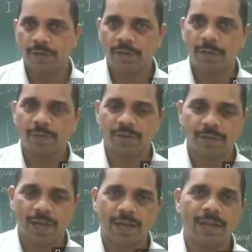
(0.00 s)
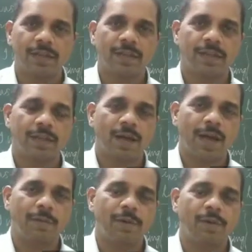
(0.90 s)
Today we shall
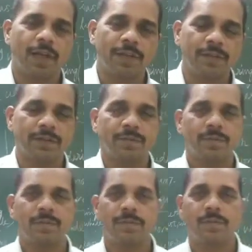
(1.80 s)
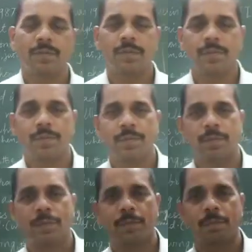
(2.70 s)
have a look at
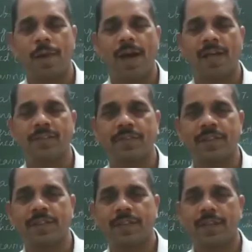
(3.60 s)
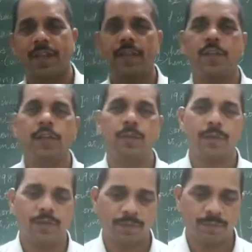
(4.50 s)
past
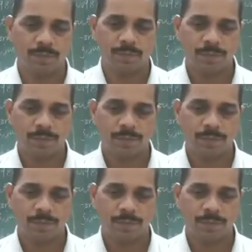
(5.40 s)
continuous.